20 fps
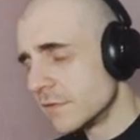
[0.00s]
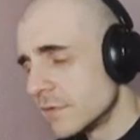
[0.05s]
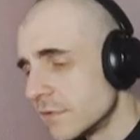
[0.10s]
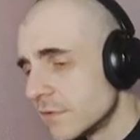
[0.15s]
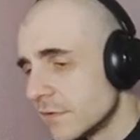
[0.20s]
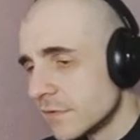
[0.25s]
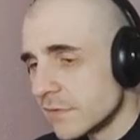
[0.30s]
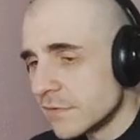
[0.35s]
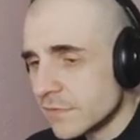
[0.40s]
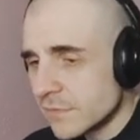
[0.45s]

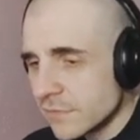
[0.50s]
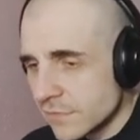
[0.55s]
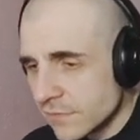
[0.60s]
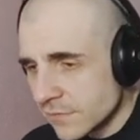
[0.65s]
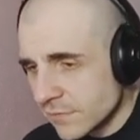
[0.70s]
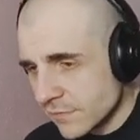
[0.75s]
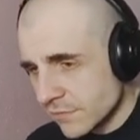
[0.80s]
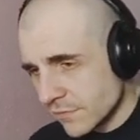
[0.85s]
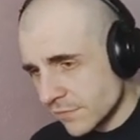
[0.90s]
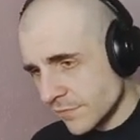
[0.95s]

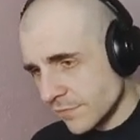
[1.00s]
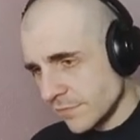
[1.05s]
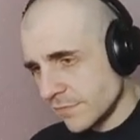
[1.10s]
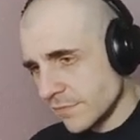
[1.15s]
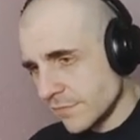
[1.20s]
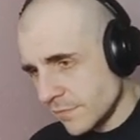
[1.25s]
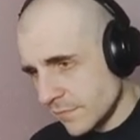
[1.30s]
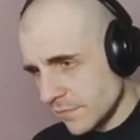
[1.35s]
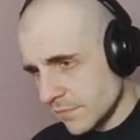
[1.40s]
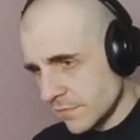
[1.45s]

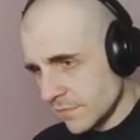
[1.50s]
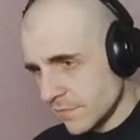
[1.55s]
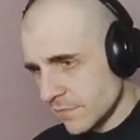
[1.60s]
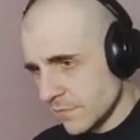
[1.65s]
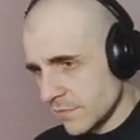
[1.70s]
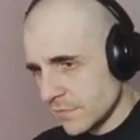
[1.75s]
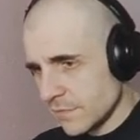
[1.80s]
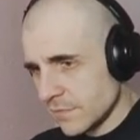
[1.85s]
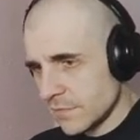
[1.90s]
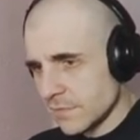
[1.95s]

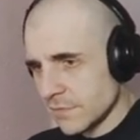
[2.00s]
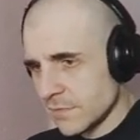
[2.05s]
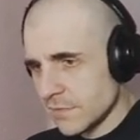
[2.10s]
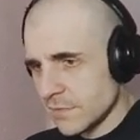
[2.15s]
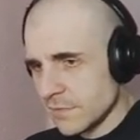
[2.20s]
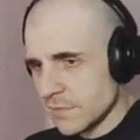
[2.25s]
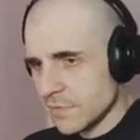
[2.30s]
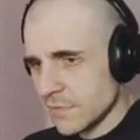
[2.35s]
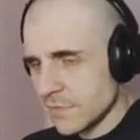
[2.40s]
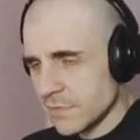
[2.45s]

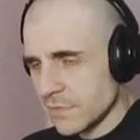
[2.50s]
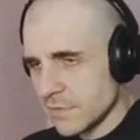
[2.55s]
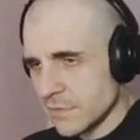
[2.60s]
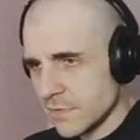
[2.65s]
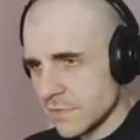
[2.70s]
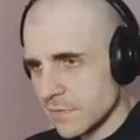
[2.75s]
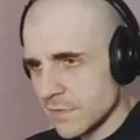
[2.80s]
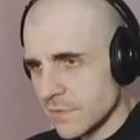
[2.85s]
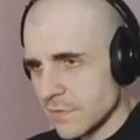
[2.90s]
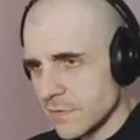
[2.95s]

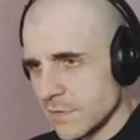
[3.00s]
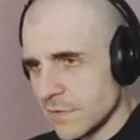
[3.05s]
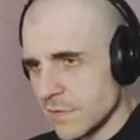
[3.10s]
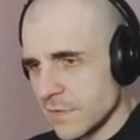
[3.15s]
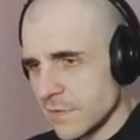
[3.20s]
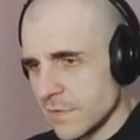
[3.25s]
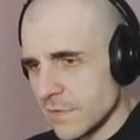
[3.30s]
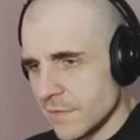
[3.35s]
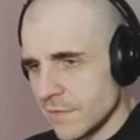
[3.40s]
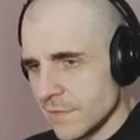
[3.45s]

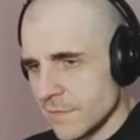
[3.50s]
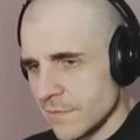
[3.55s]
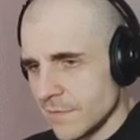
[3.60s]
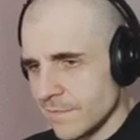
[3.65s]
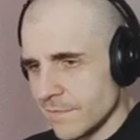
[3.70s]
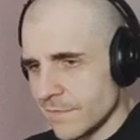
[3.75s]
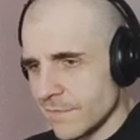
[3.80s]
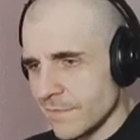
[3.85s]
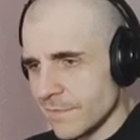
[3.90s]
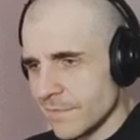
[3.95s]

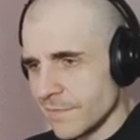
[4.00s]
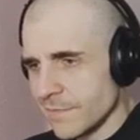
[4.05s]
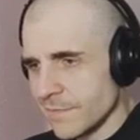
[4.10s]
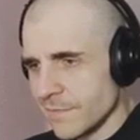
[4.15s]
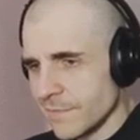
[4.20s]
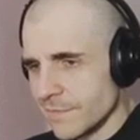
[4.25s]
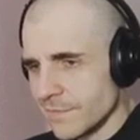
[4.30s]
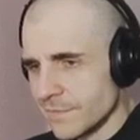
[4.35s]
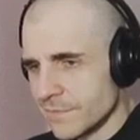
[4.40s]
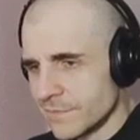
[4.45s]

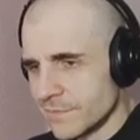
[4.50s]
(silent)